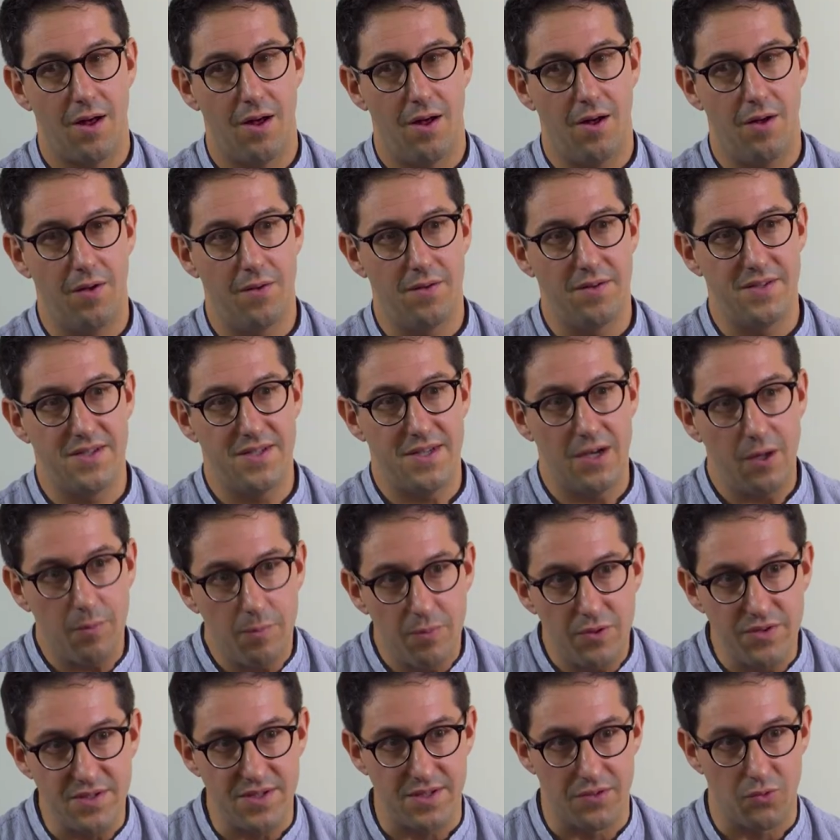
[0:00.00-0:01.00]
On the
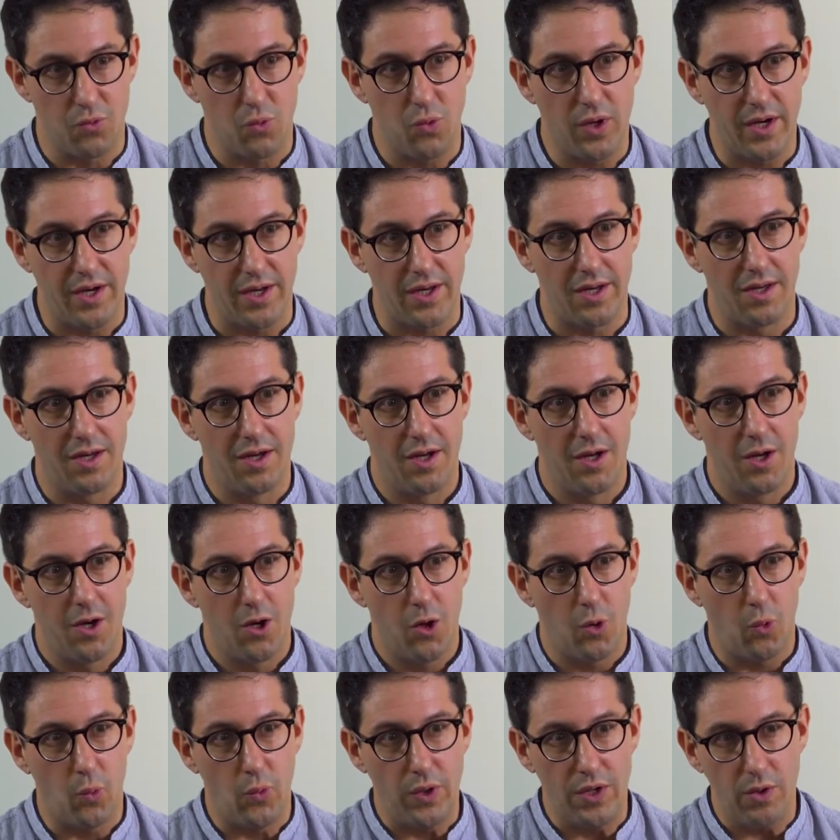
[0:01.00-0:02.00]
opposite way,
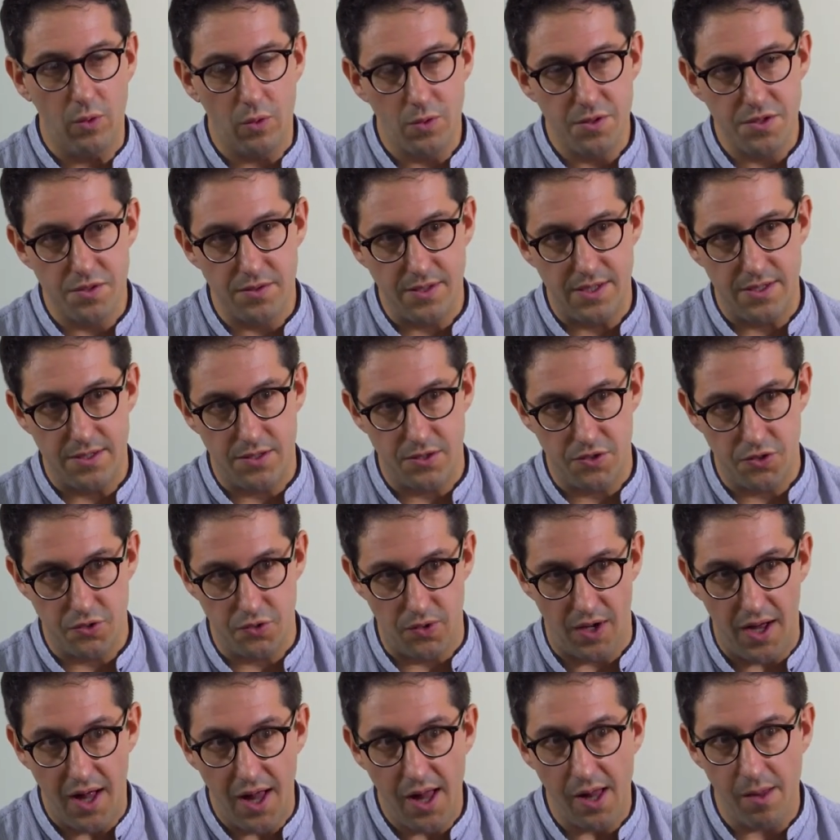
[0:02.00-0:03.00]
we also need to
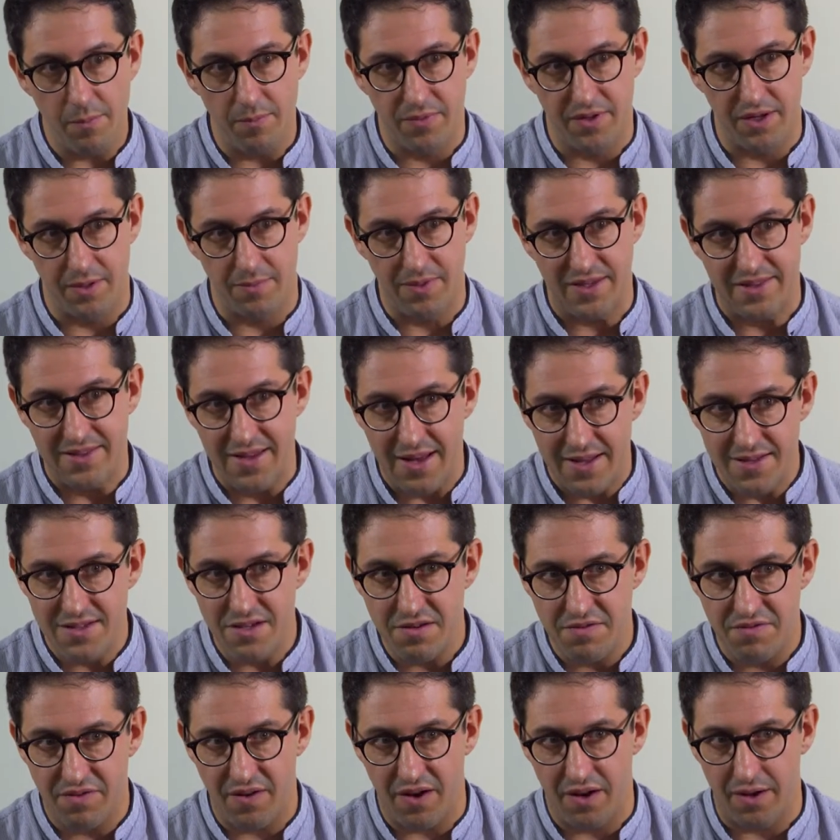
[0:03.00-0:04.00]
help them
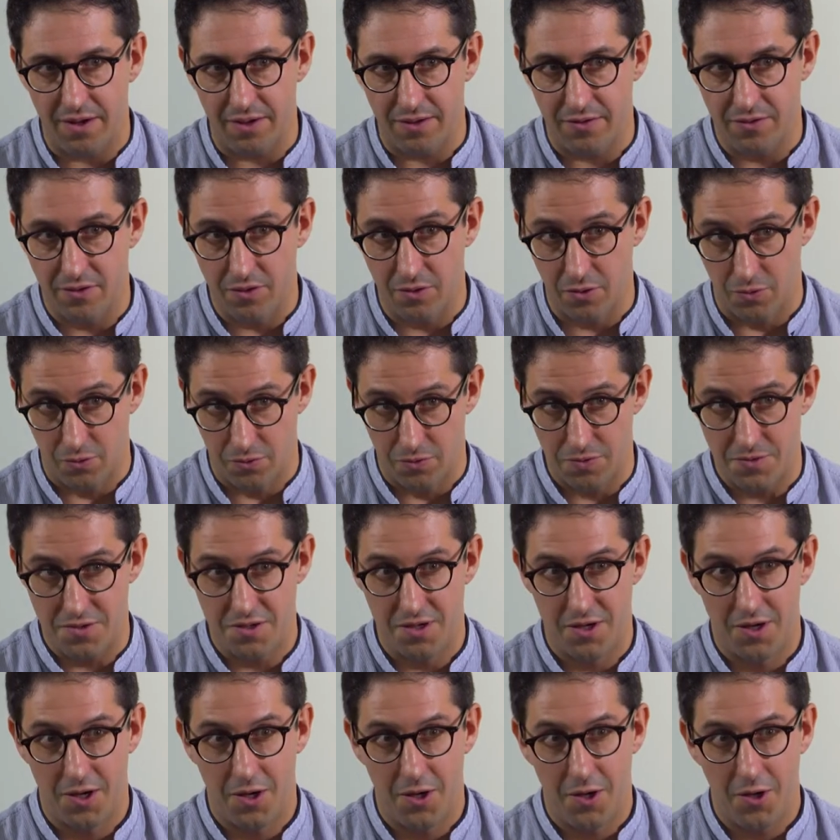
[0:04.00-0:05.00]
identifying those